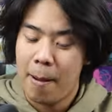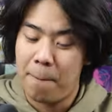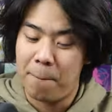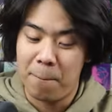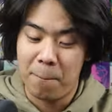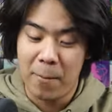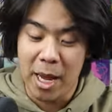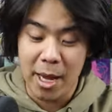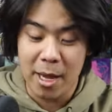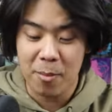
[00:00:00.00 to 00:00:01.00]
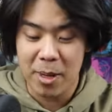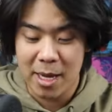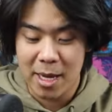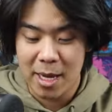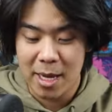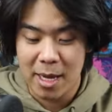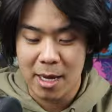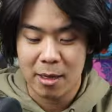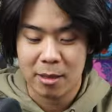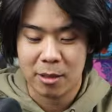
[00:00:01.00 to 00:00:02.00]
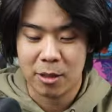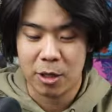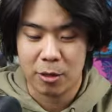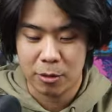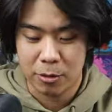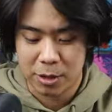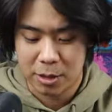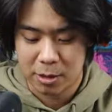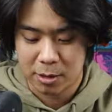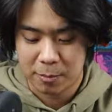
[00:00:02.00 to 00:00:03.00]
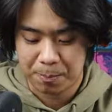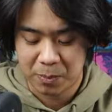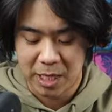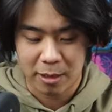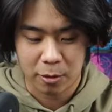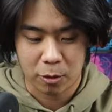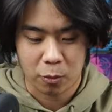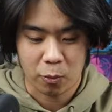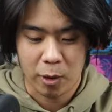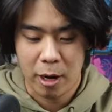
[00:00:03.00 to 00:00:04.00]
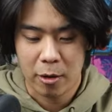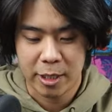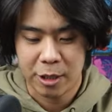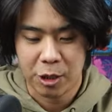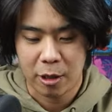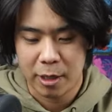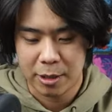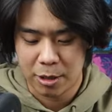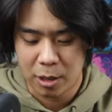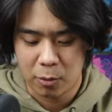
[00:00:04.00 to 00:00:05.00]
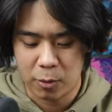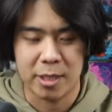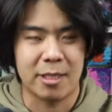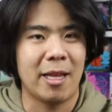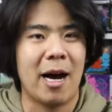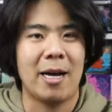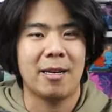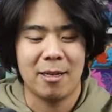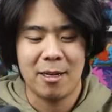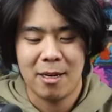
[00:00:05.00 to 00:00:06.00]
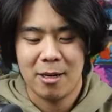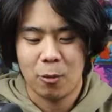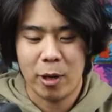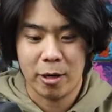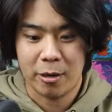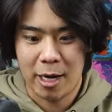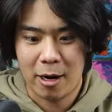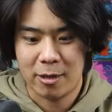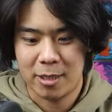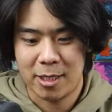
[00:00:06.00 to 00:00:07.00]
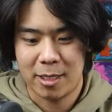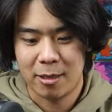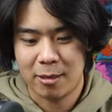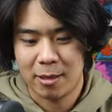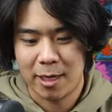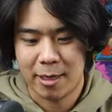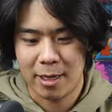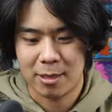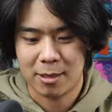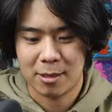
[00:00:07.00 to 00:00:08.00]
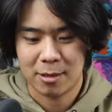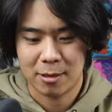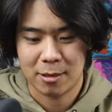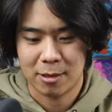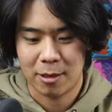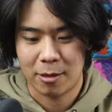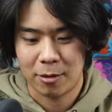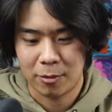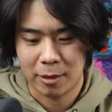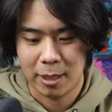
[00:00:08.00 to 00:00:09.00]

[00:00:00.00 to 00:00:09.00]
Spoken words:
maybe those, that little rarity chart I saw was not what you're guaranteed, I guess. So,